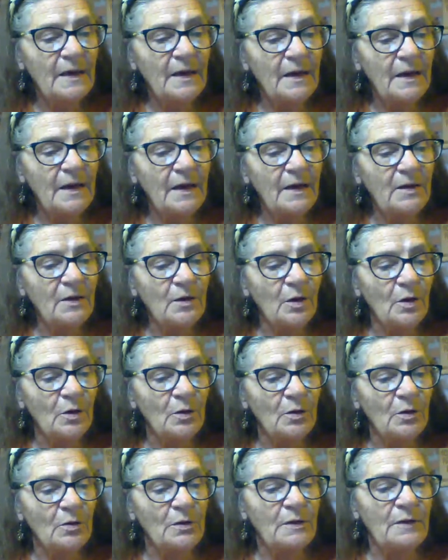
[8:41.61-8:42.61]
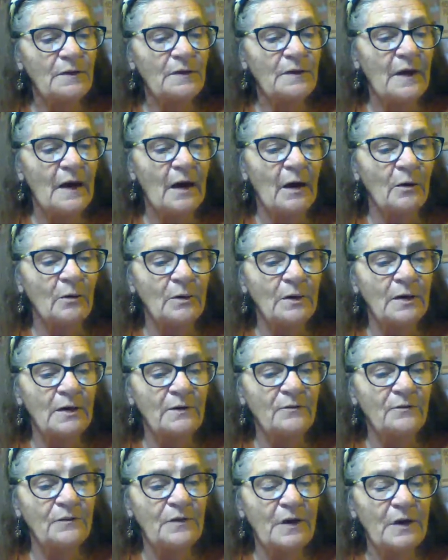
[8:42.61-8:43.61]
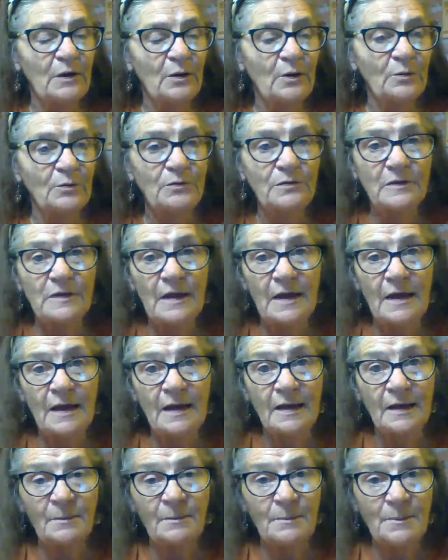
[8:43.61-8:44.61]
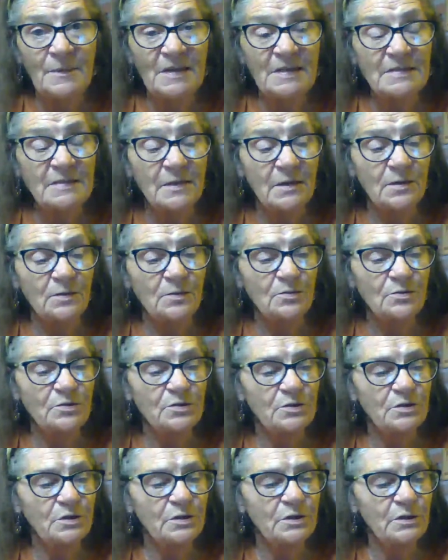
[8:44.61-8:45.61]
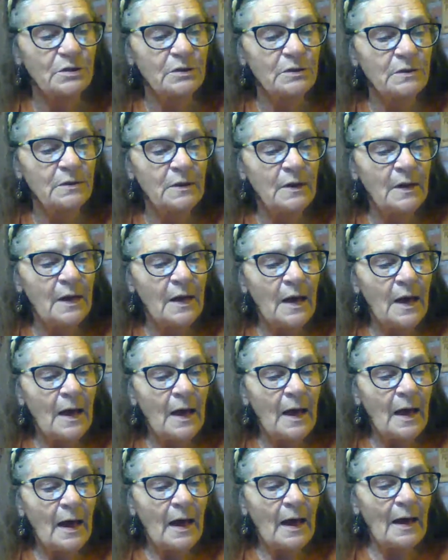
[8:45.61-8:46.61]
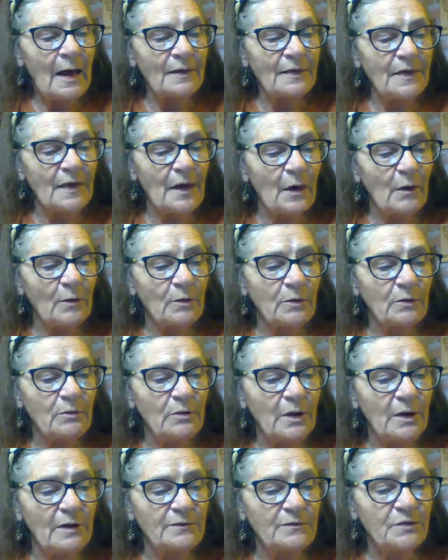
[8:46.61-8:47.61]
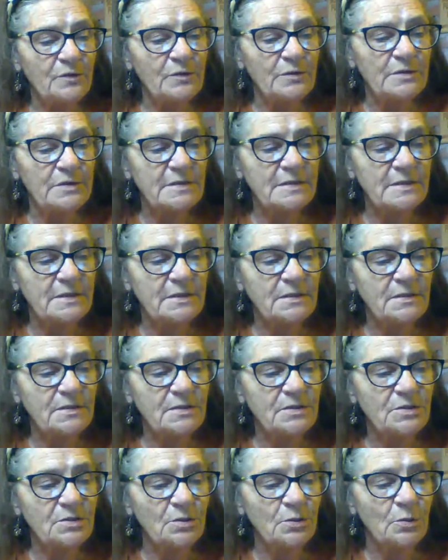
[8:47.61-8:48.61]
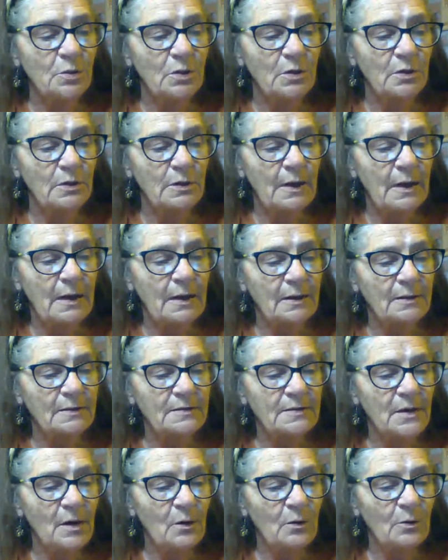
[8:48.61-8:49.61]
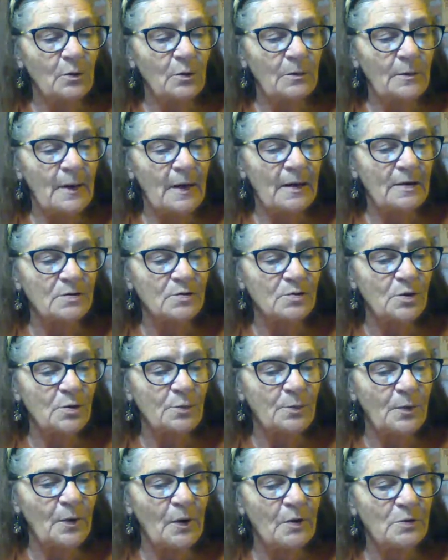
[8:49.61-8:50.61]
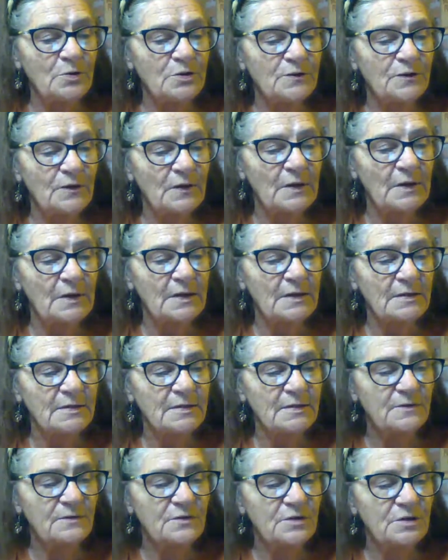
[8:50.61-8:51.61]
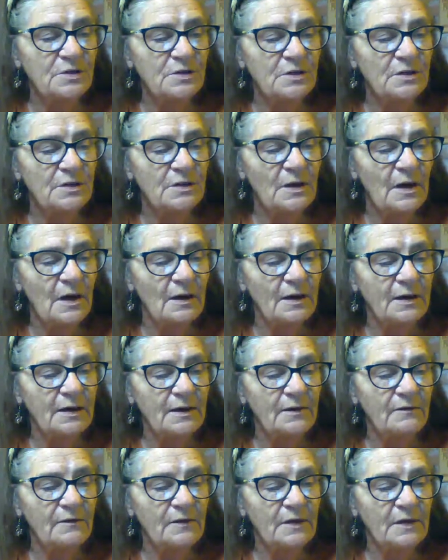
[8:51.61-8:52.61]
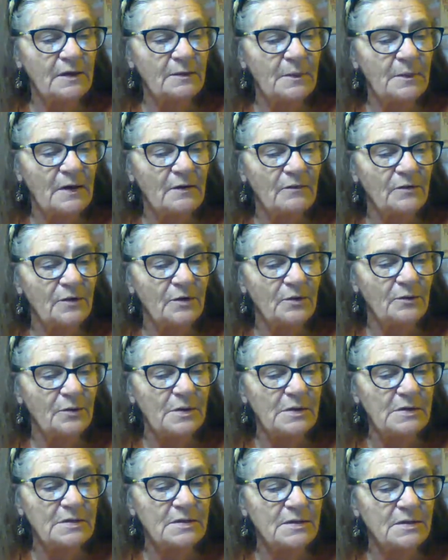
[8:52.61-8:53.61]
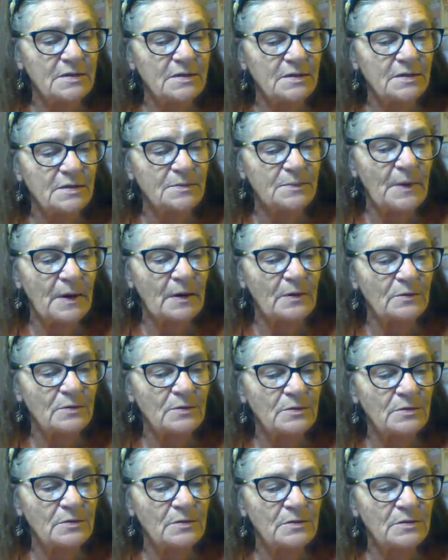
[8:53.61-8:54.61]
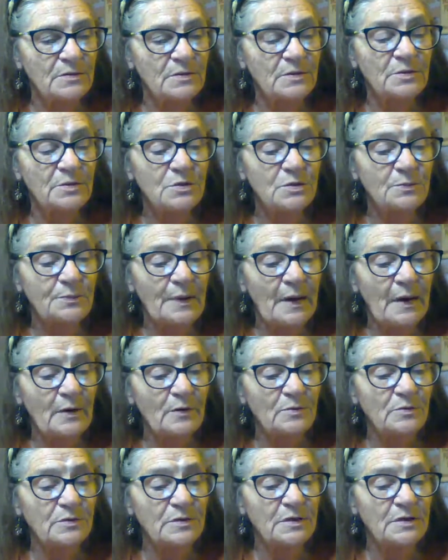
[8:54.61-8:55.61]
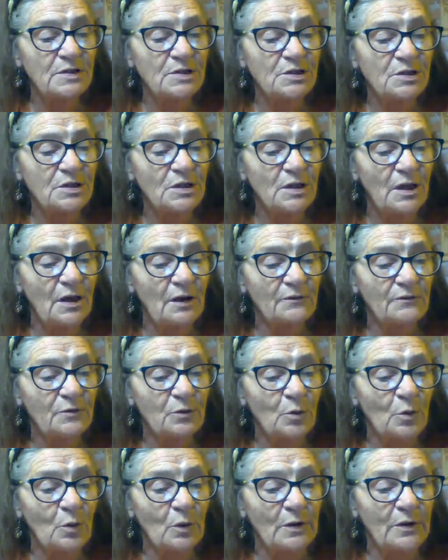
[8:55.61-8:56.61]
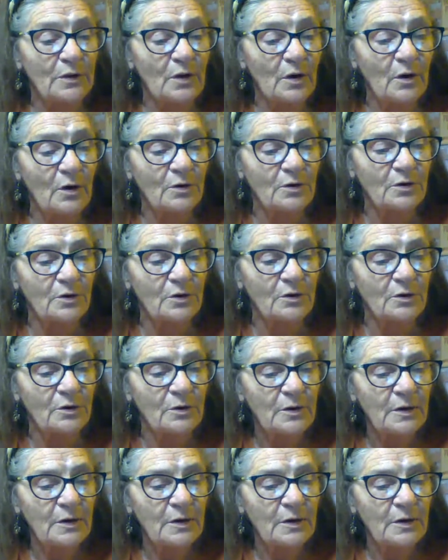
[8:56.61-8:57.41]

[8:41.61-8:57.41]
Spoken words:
and heard and thought and felt, and misunderstood. "I thought you loved Christine Stewart," Anne told him, as reproachfully as if she had not given him every reason to suppose that she loved Roy Gardner.